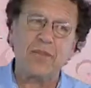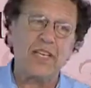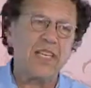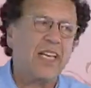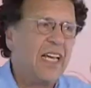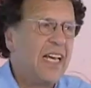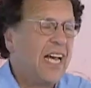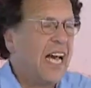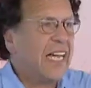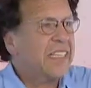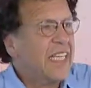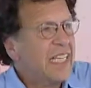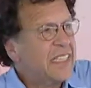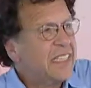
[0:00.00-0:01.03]
But I,
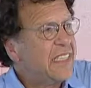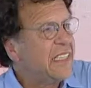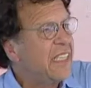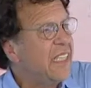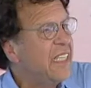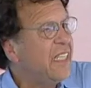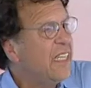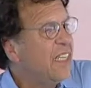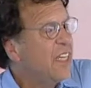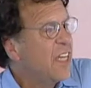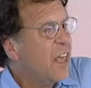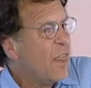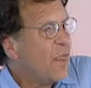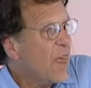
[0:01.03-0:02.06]
I see
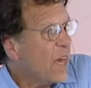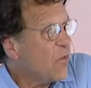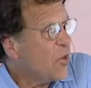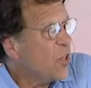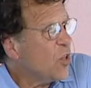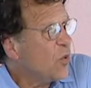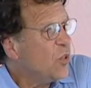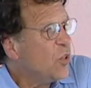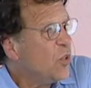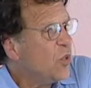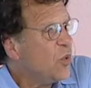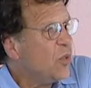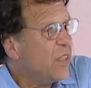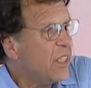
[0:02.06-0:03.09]
that when you do
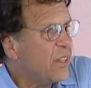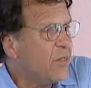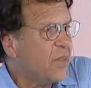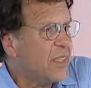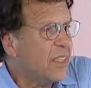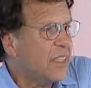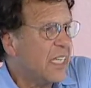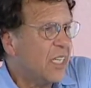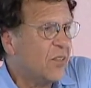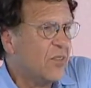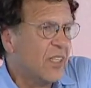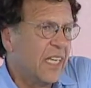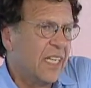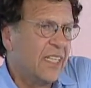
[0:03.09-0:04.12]
live in a town
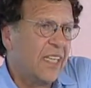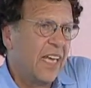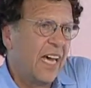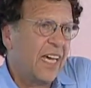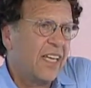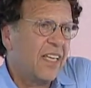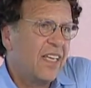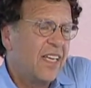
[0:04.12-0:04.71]
like that,